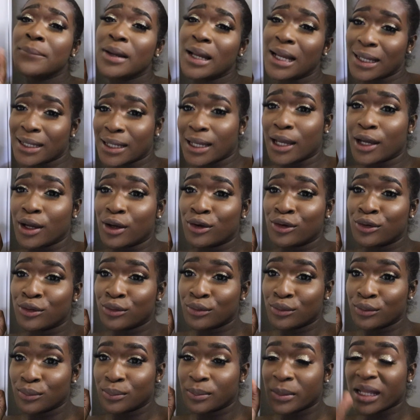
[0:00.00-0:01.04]
back at
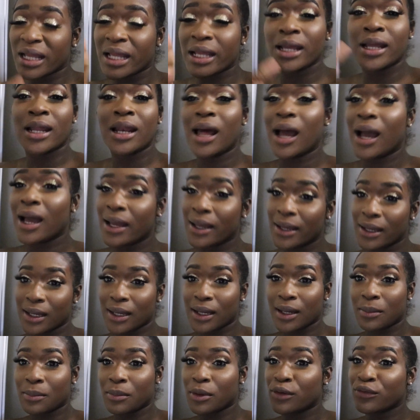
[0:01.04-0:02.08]
home and I
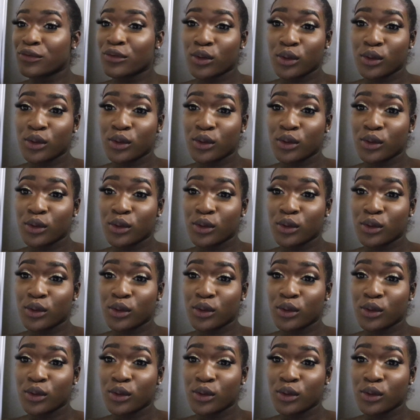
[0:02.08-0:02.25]
am, of